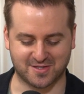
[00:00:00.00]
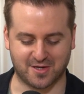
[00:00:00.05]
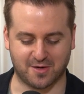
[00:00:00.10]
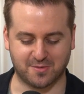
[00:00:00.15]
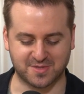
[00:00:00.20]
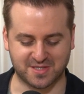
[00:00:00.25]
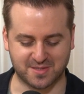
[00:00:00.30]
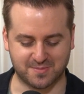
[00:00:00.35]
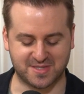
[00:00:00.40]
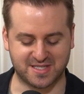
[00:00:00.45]
I
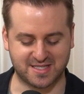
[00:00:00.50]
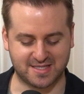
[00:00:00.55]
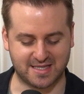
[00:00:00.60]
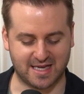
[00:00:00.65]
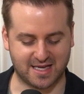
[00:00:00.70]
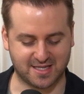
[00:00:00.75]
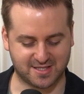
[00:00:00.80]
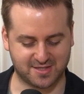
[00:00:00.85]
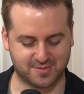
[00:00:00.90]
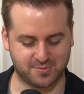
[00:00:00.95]
was
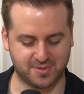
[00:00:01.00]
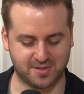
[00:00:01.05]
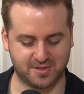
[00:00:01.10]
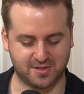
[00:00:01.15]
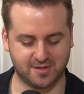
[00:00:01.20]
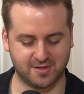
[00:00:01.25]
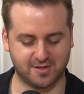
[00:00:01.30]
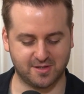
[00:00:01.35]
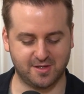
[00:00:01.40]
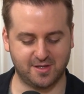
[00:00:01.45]
obsessed with
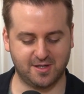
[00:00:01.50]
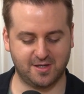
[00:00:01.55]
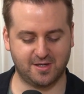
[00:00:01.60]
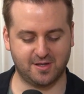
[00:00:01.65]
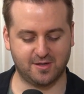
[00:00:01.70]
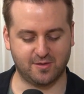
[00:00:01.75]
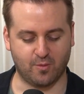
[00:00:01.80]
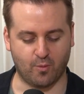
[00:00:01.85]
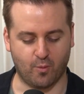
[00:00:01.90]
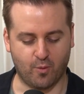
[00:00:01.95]
it
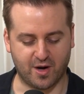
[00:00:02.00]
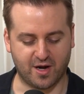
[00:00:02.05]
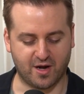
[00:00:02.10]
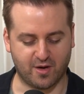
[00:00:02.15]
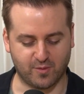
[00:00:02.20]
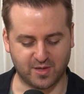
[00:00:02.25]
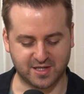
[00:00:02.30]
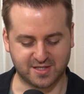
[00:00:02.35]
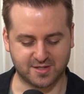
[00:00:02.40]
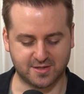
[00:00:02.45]
when I
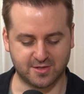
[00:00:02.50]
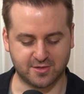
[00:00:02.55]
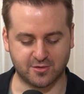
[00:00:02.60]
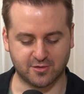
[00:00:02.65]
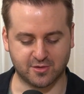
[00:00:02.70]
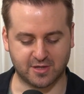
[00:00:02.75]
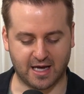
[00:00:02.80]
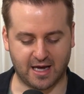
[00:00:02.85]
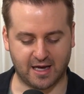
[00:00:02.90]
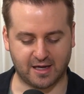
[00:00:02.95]
went to
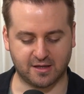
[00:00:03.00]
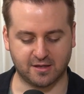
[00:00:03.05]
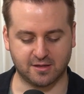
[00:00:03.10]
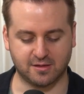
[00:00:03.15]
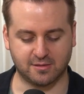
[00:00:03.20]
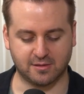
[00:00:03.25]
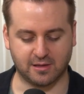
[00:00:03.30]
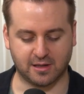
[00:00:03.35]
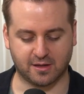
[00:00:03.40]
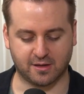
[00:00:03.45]
the
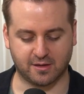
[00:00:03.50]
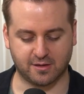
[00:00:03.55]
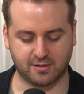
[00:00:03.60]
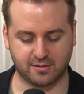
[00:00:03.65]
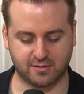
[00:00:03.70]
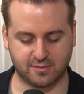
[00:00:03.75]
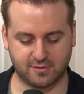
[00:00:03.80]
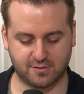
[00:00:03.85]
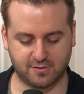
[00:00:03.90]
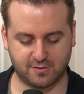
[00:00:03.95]
UK, like
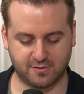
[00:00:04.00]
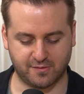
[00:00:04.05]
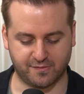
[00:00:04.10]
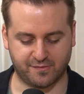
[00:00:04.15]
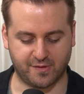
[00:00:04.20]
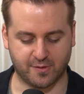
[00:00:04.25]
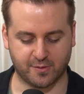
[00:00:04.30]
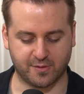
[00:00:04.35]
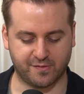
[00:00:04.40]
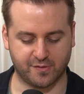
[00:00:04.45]

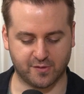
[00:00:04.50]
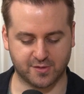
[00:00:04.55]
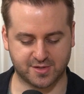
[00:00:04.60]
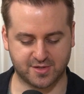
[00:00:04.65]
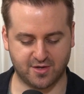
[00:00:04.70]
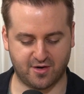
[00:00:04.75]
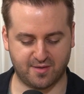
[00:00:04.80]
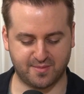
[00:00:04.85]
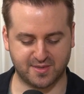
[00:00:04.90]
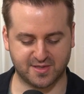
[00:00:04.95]
very first
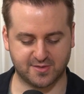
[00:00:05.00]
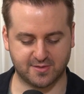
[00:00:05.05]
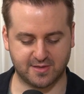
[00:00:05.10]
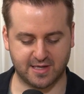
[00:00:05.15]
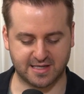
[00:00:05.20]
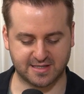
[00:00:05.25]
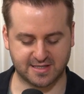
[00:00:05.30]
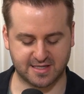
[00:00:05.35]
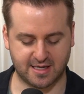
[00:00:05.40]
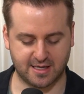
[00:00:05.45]
time in
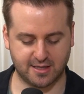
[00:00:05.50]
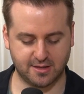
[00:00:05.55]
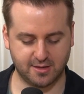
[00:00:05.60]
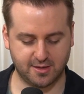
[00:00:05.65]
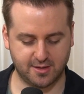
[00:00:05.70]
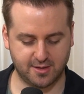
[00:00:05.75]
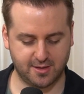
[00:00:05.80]
2008.